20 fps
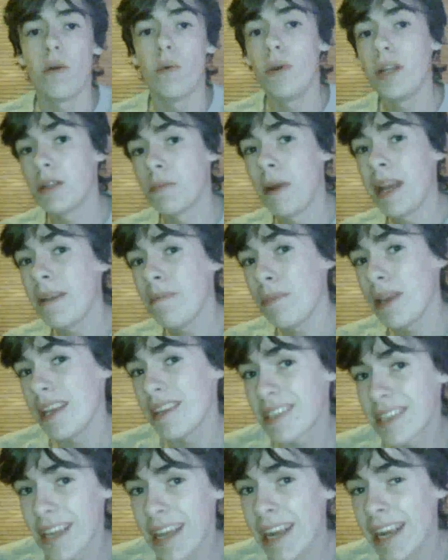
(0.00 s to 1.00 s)
which might be a
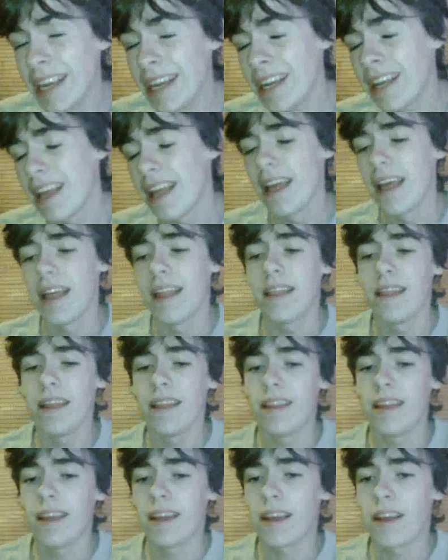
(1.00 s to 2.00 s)
sign
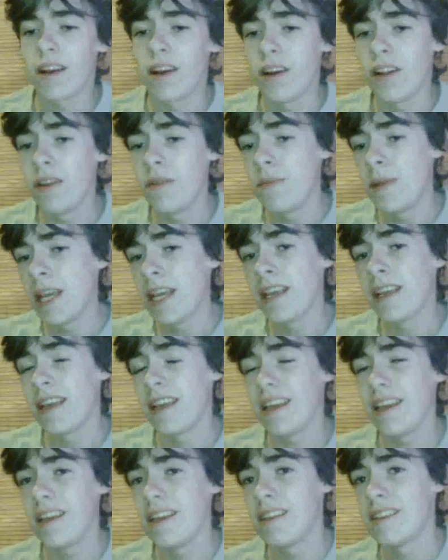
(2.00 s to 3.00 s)
that the economy
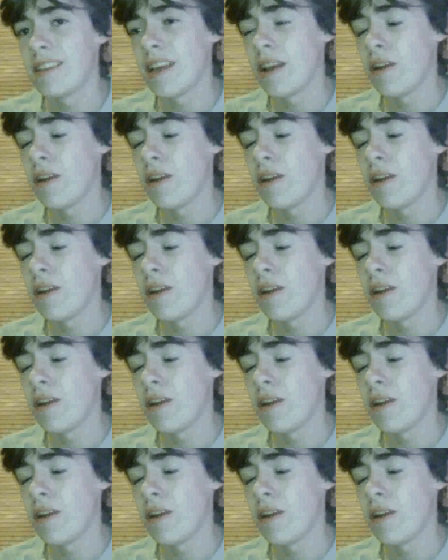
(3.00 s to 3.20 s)
is